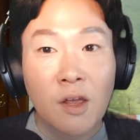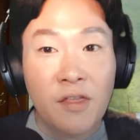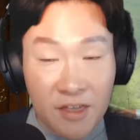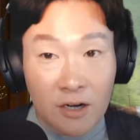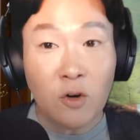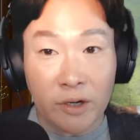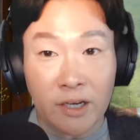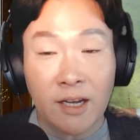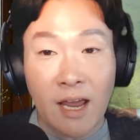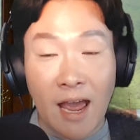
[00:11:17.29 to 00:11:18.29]

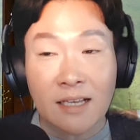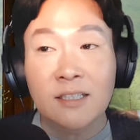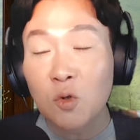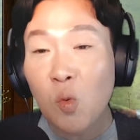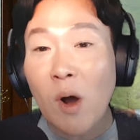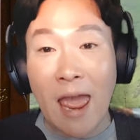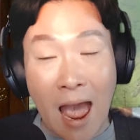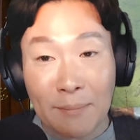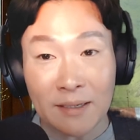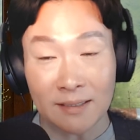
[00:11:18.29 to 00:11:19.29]
theory as to what
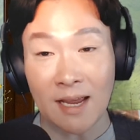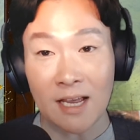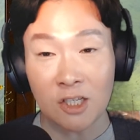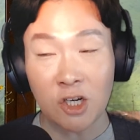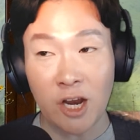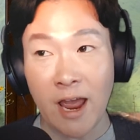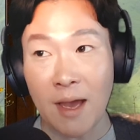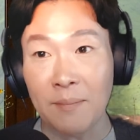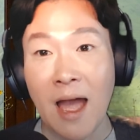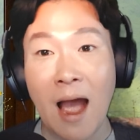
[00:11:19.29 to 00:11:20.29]
happened to
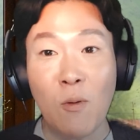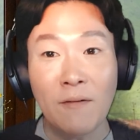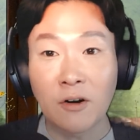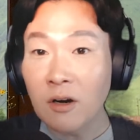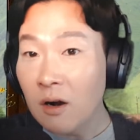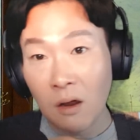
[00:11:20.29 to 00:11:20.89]
SJM. However,